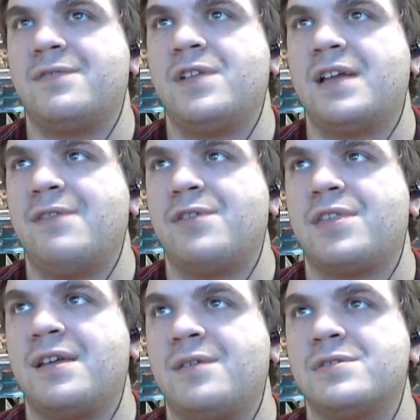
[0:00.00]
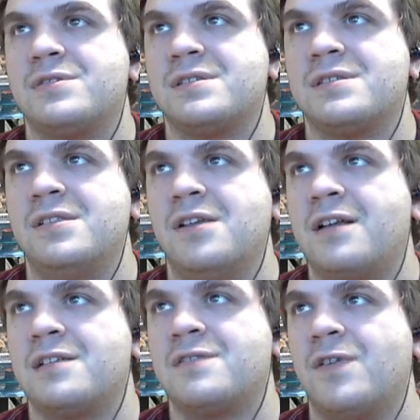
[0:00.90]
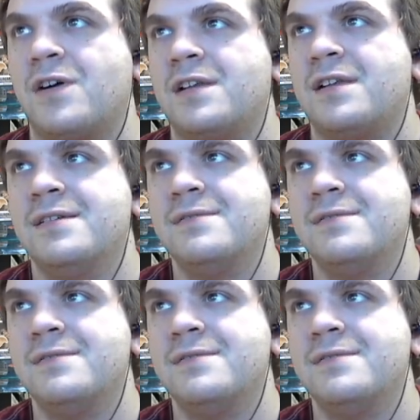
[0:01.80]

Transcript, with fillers: feel like everything was just not as fun